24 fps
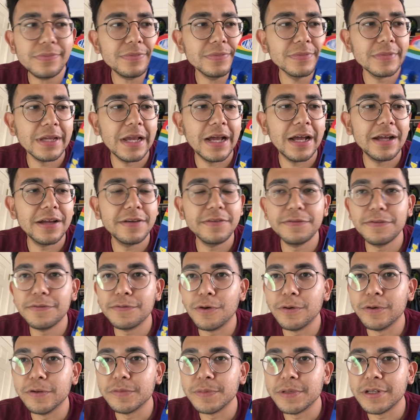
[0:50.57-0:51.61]
I've
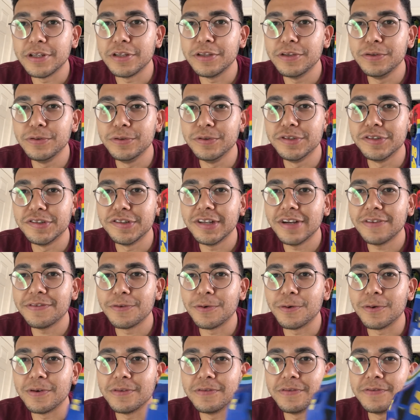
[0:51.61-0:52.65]
always been a huge Jeff
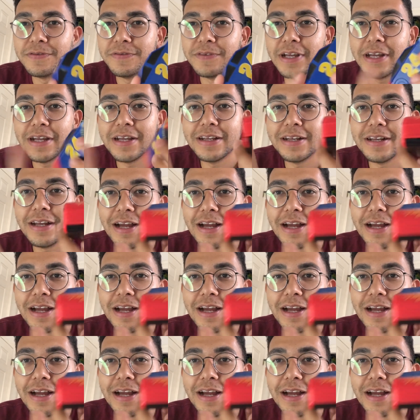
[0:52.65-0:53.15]
Gordon fan.